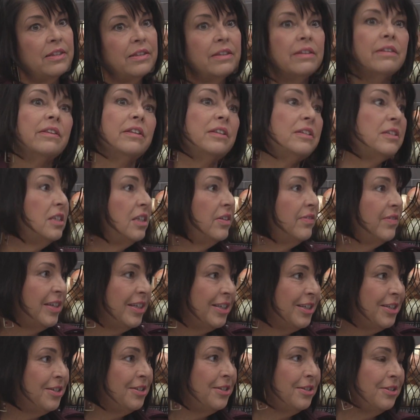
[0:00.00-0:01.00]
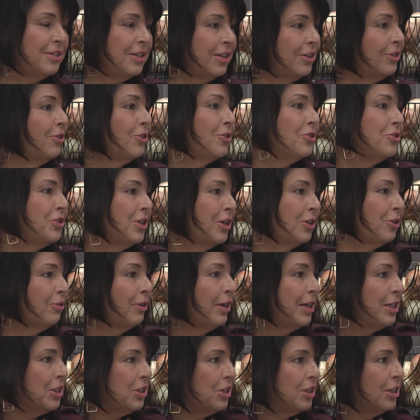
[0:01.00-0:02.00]
TV dinner
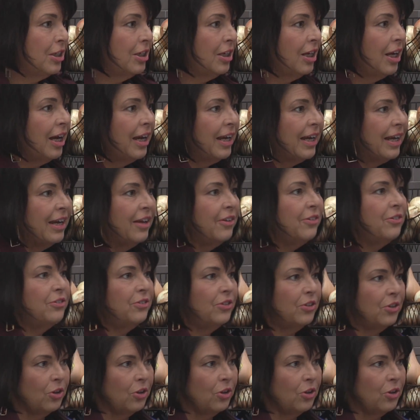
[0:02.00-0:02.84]
generation, I guess,